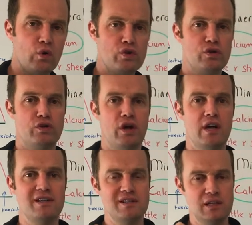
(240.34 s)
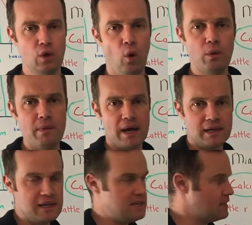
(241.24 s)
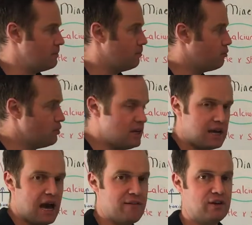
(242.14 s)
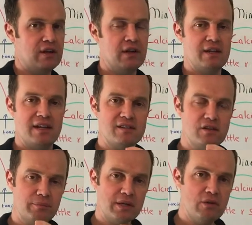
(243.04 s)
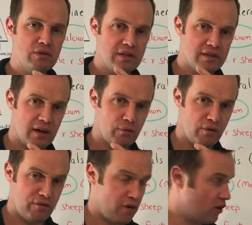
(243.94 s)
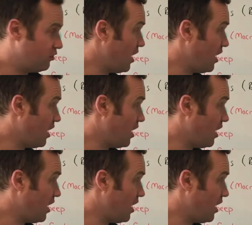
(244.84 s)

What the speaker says: that your diet is low in magnesium pre-calving, that's something you need to reverse.